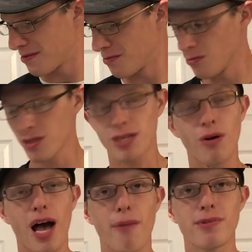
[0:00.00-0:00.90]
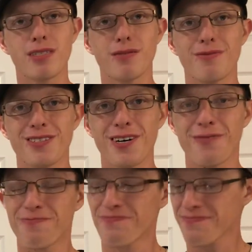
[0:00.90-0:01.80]
We'll see what happens. So
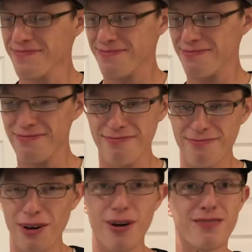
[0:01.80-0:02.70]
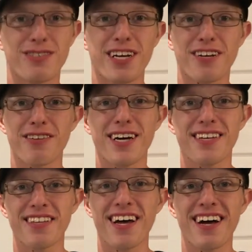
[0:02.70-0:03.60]
my wife's shaking her head
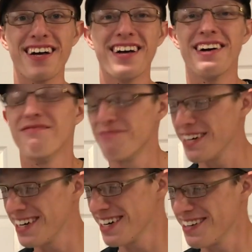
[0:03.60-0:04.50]
on that. But